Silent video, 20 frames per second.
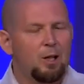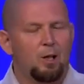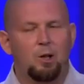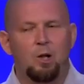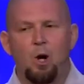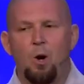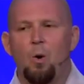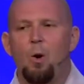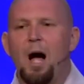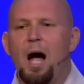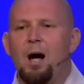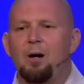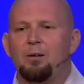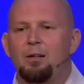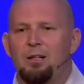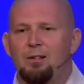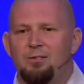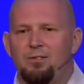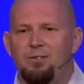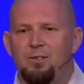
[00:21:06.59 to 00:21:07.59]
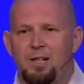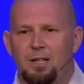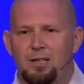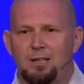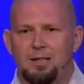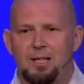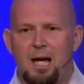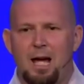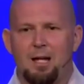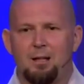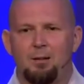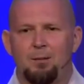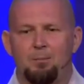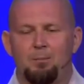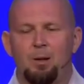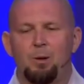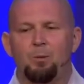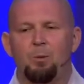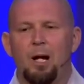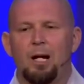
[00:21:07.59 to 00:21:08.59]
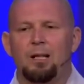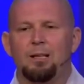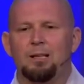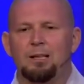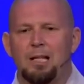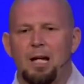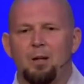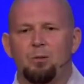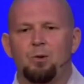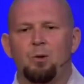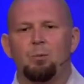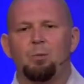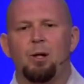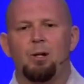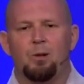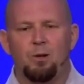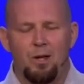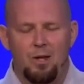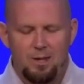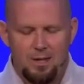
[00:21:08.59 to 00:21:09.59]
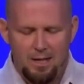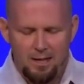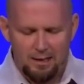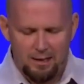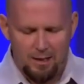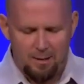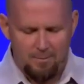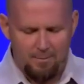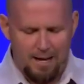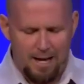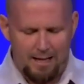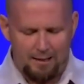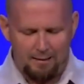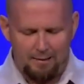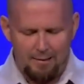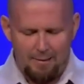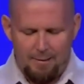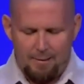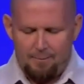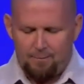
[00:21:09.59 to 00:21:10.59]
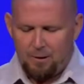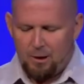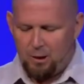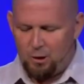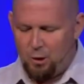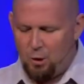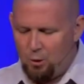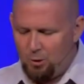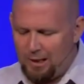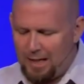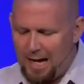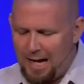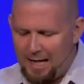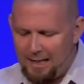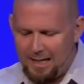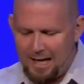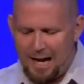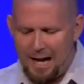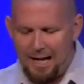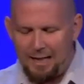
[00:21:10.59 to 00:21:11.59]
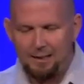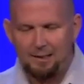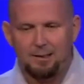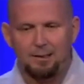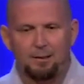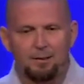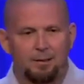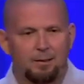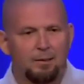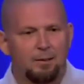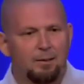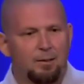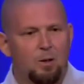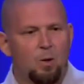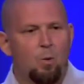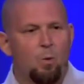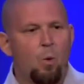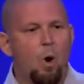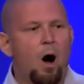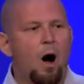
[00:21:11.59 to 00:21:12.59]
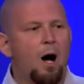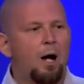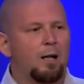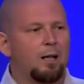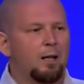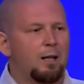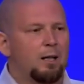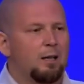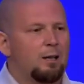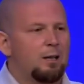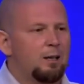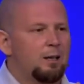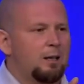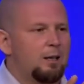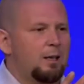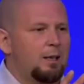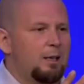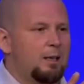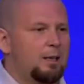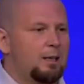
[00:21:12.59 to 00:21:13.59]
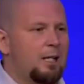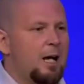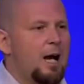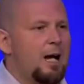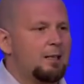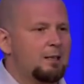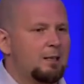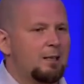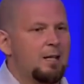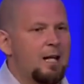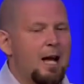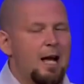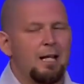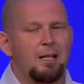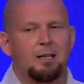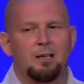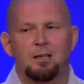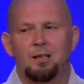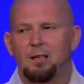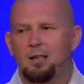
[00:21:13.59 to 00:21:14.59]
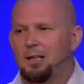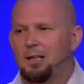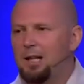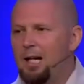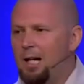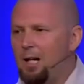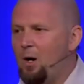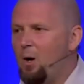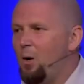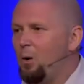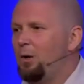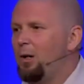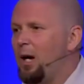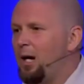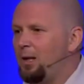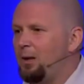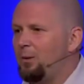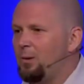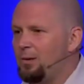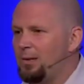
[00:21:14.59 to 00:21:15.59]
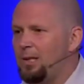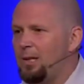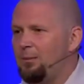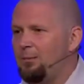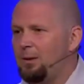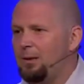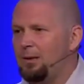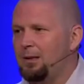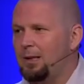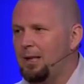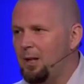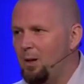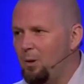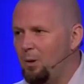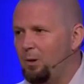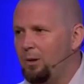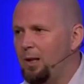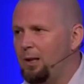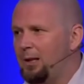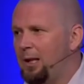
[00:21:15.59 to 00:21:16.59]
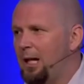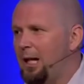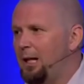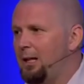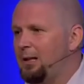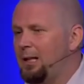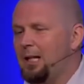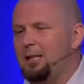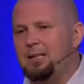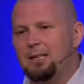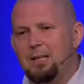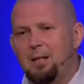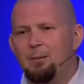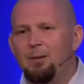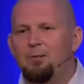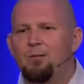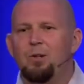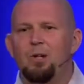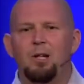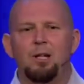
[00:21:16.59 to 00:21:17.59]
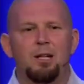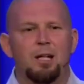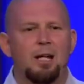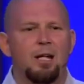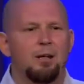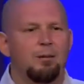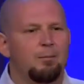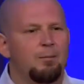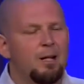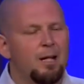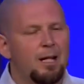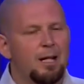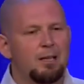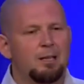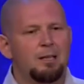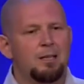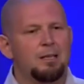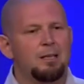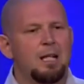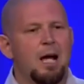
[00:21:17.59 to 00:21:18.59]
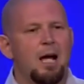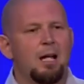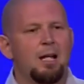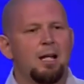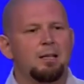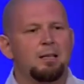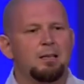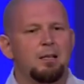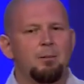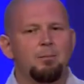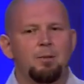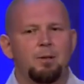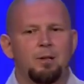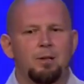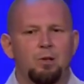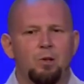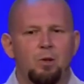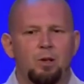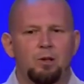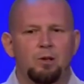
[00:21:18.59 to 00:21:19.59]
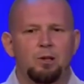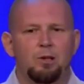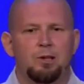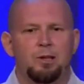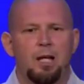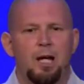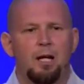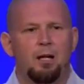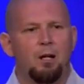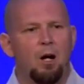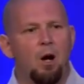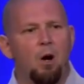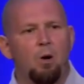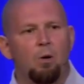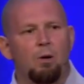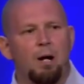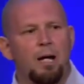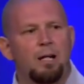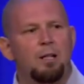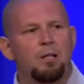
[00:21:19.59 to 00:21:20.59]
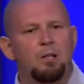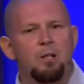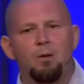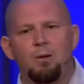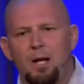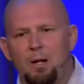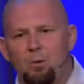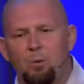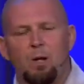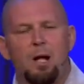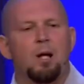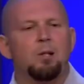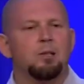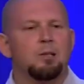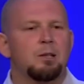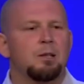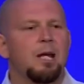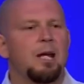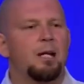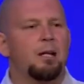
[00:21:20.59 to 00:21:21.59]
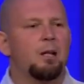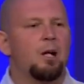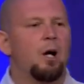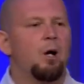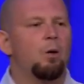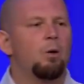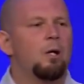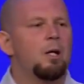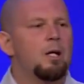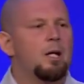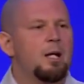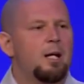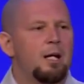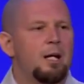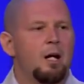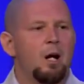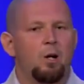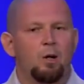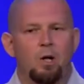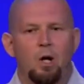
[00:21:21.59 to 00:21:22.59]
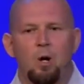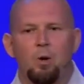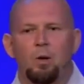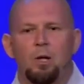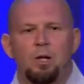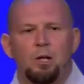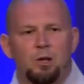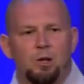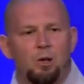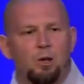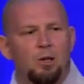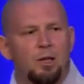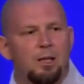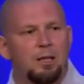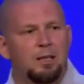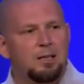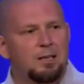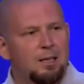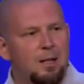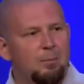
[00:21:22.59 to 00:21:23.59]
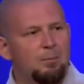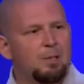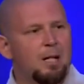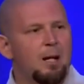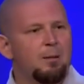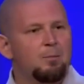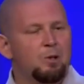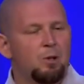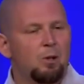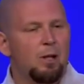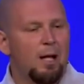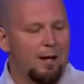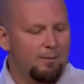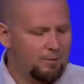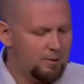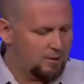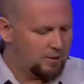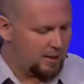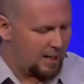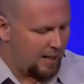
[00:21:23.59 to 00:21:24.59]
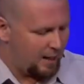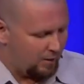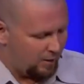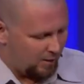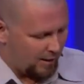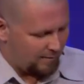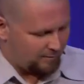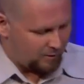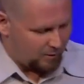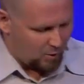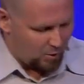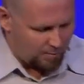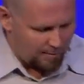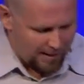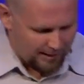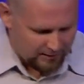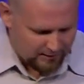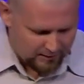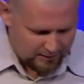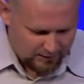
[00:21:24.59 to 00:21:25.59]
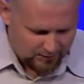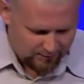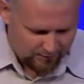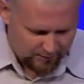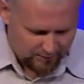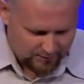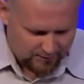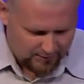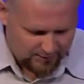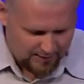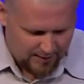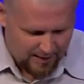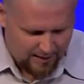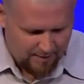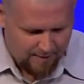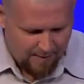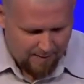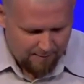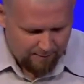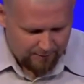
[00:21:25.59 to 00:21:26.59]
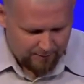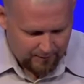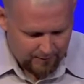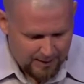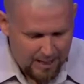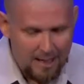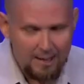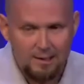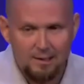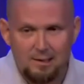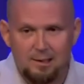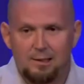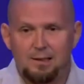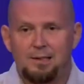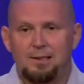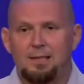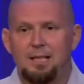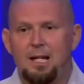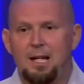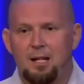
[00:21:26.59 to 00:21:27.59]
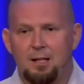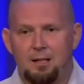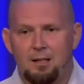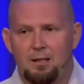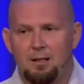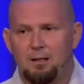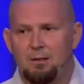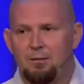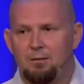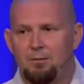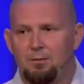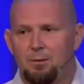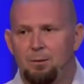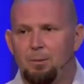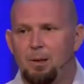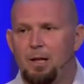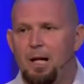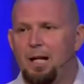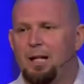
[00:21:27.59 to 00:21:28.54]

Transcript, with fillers: Go out and fix that. Be reconciled with your brother and then come back. You cannot walk in God's light and hold on to resentment and hold on to hate. And some of you, again, this is not like something you can just say, oh, I didn't know that. Well, I'll just let it go and I'll go. You need to, sometimes you'll have to say, you'll have to go back to this verse and say, God, this is sin for me.